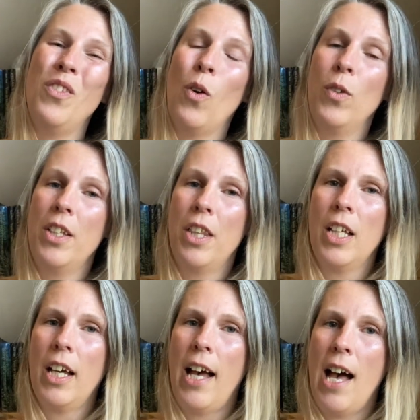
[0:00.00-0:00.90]
only
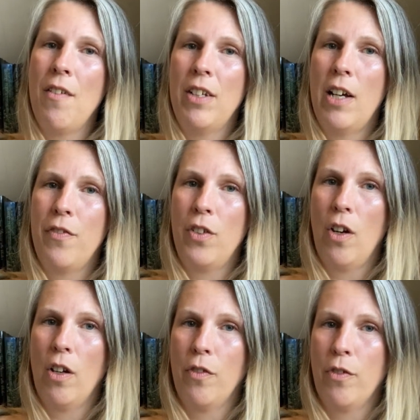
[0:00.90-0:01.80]
think I have enough
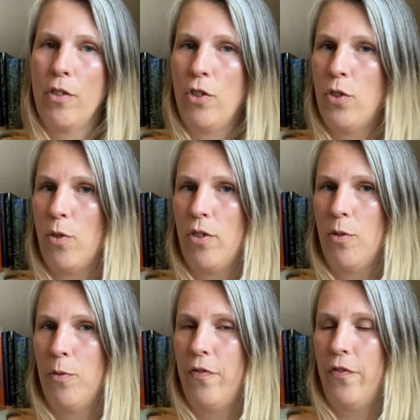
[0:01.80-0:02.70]
yarn for the
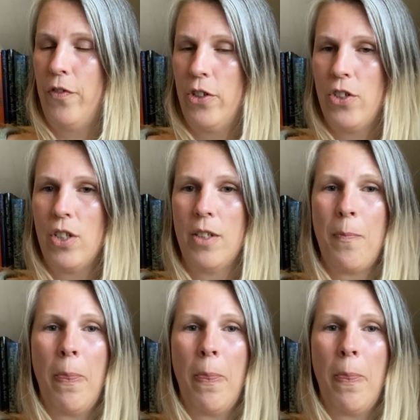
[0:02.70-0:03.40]
shorter version.